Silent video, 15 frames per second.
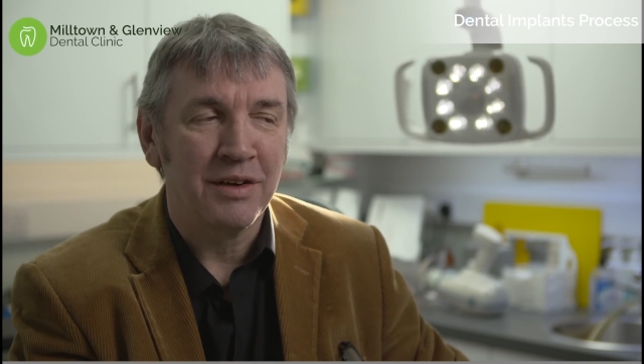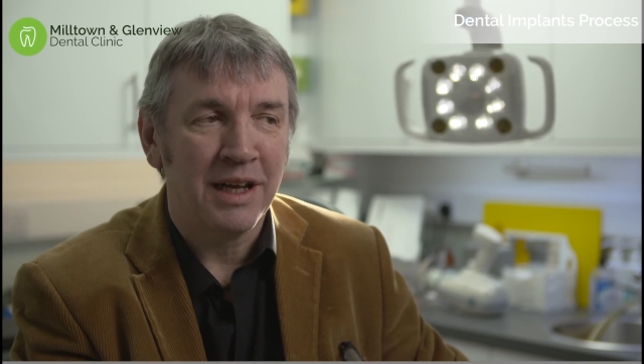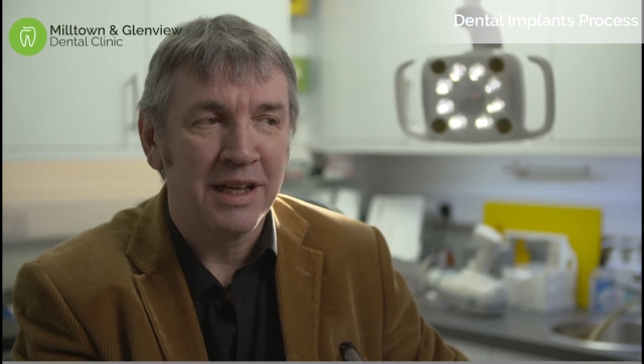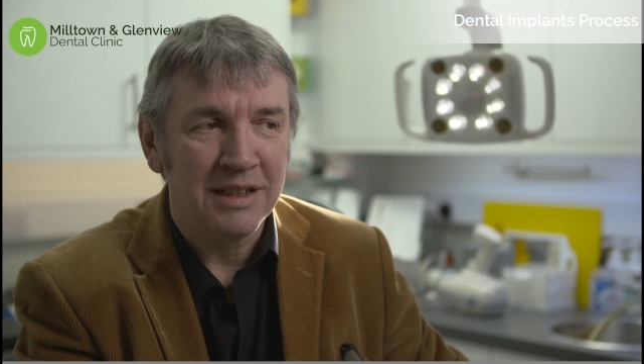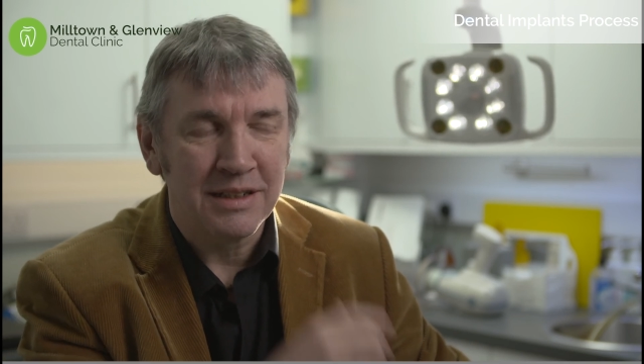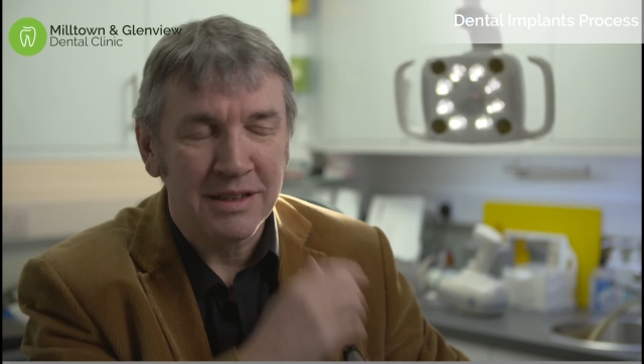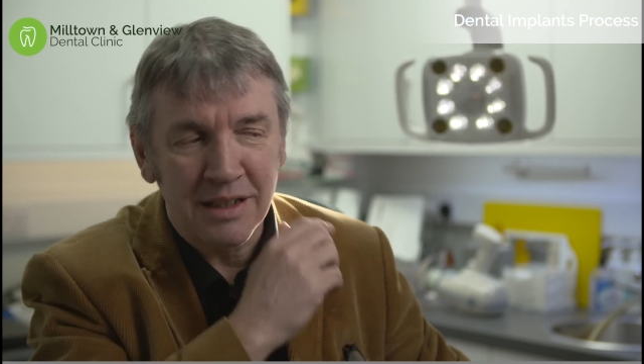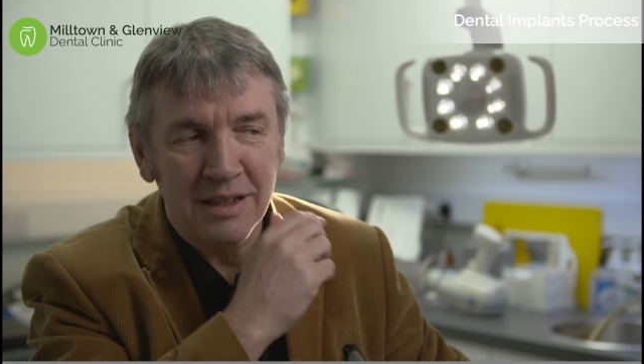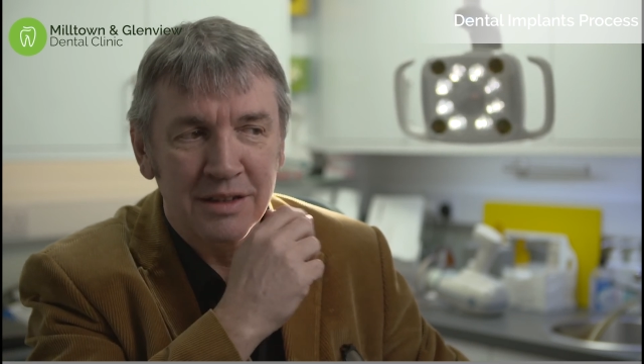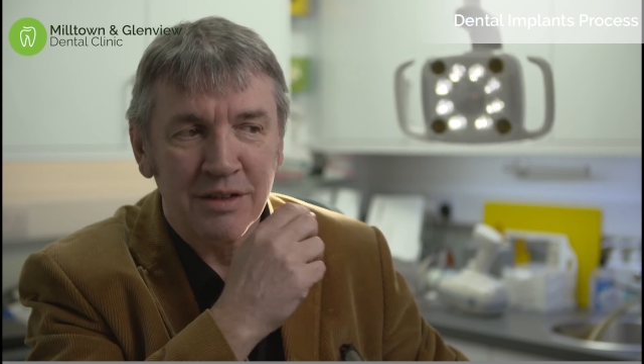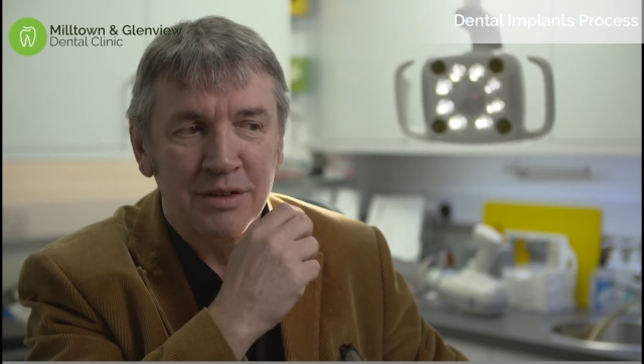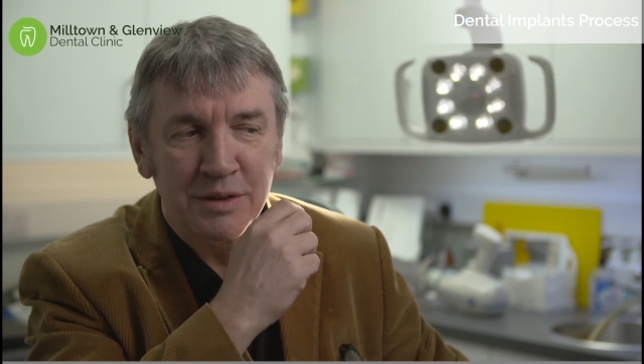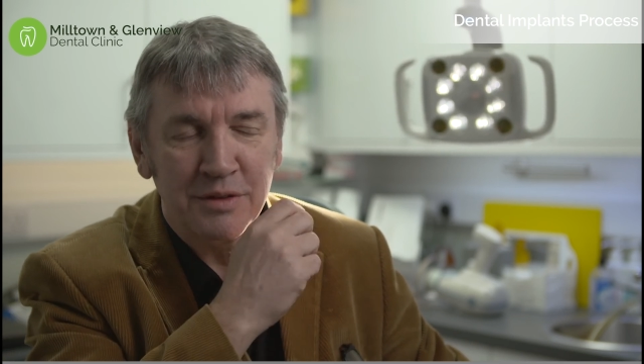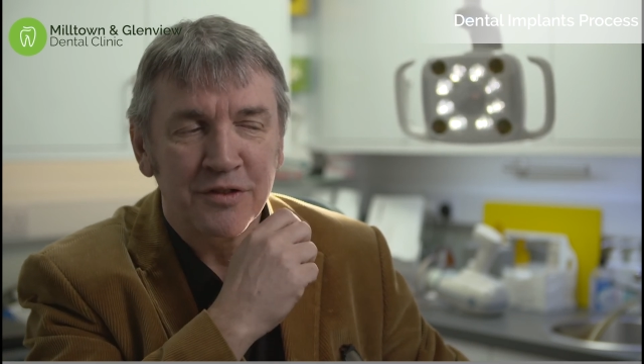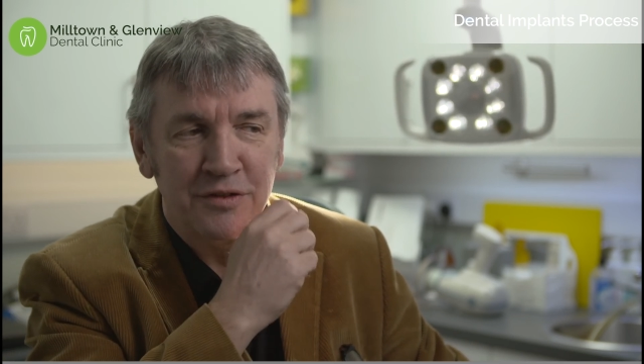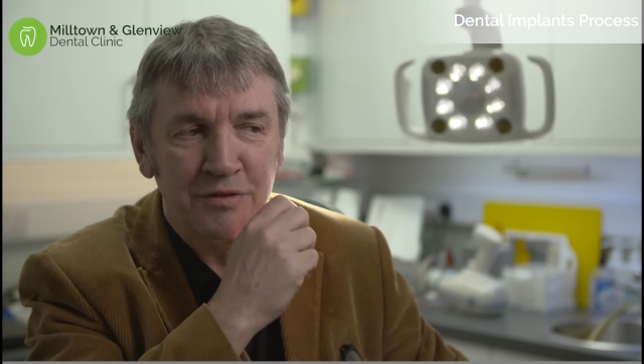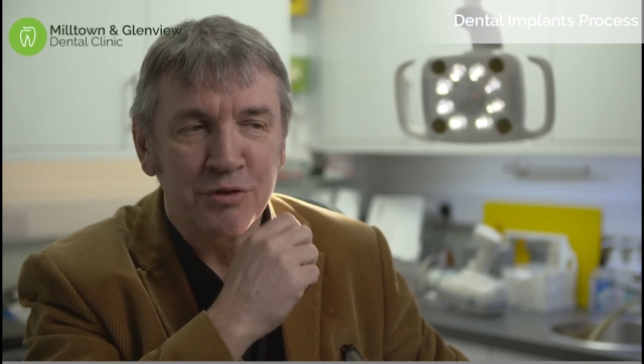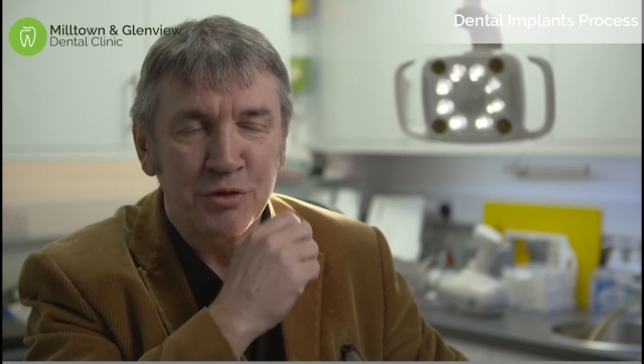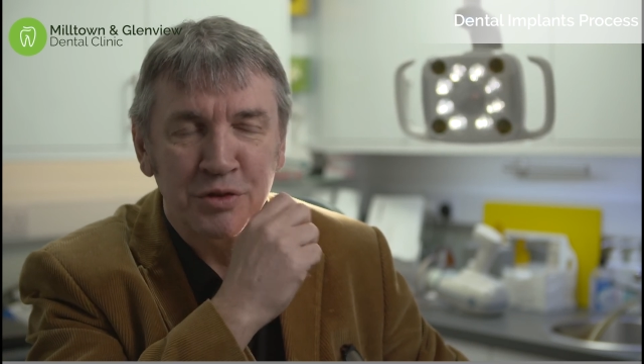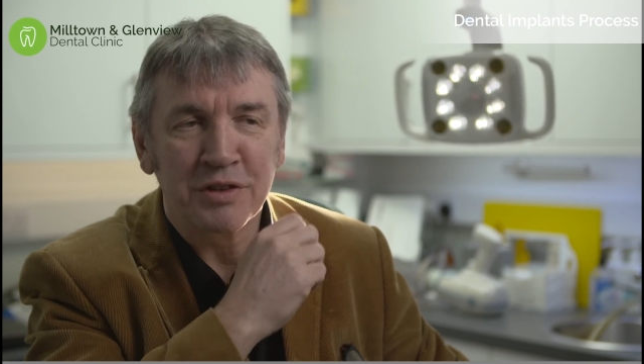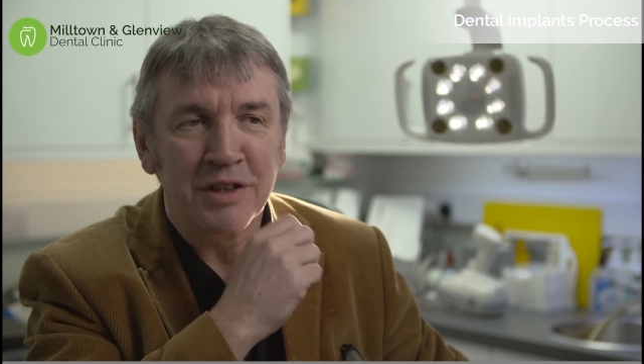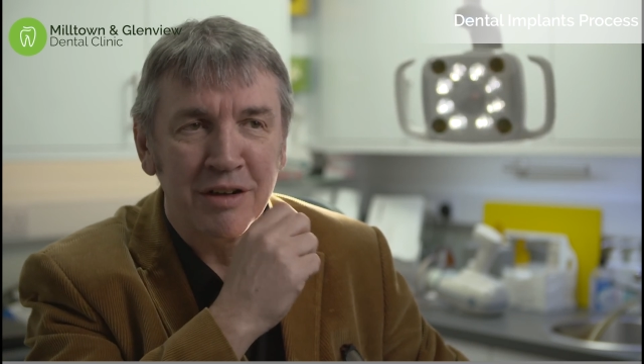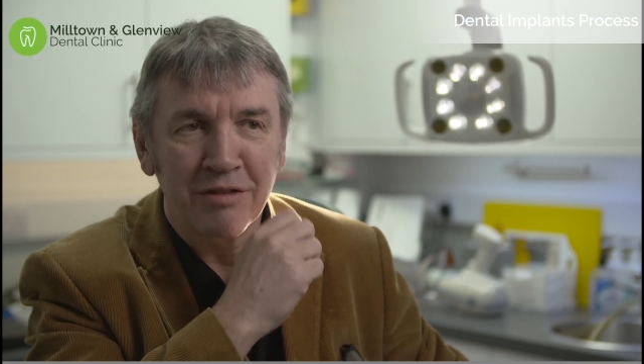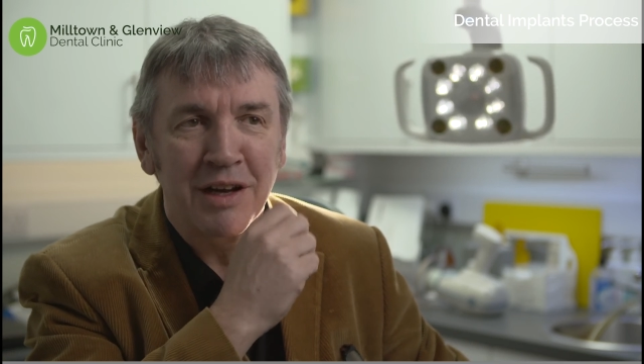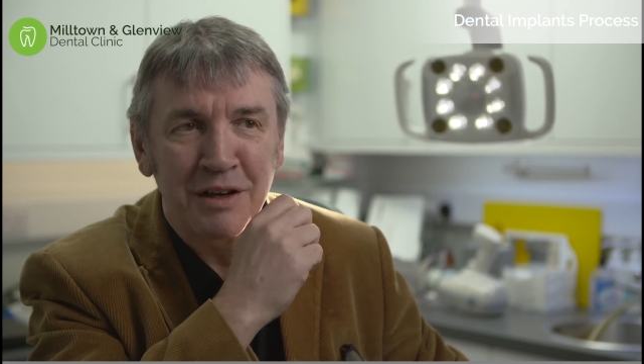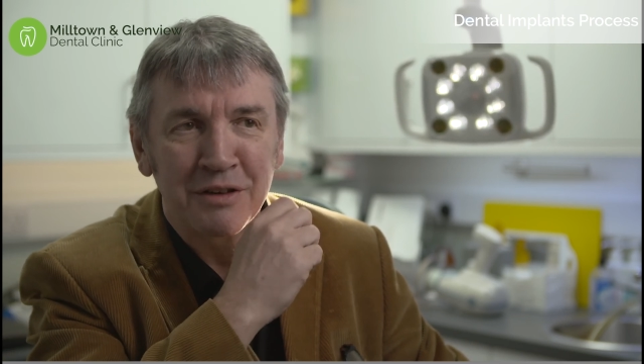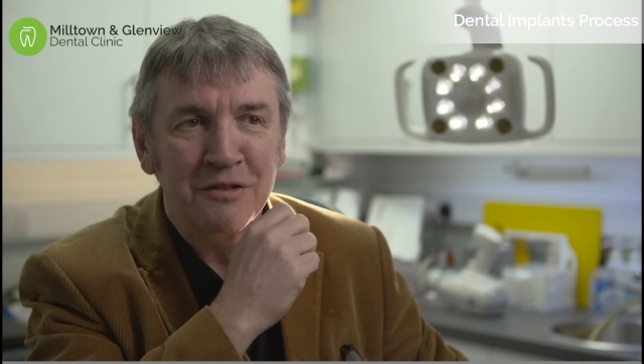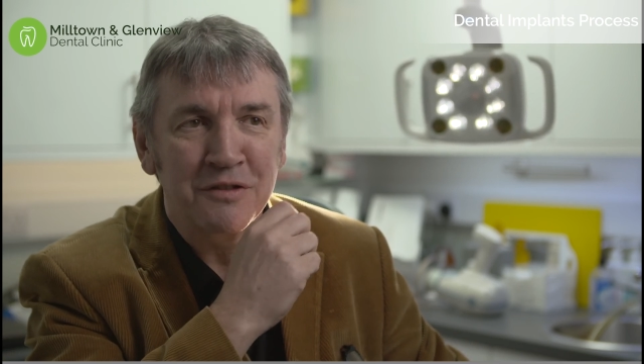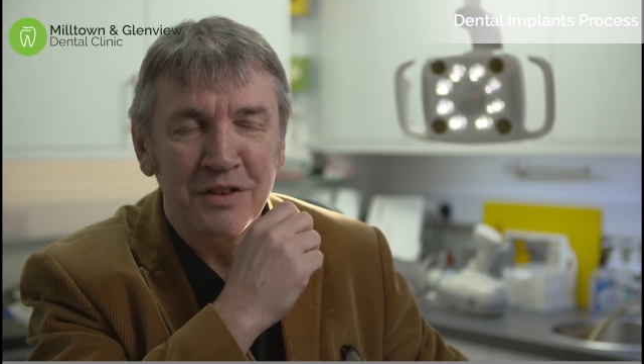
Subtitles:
And you know, he's rooting around,